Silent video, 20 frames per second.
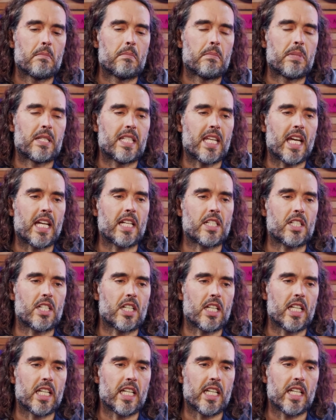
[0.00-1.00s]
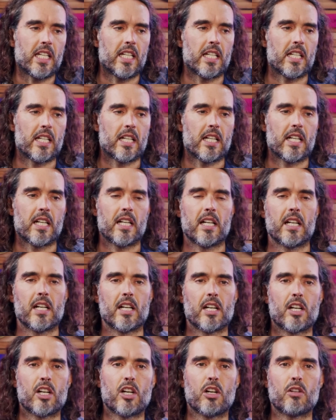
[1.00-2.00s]
potentially
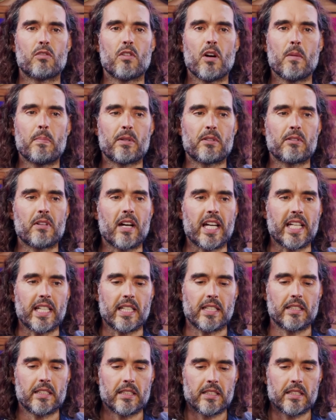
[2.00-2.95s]
corroborate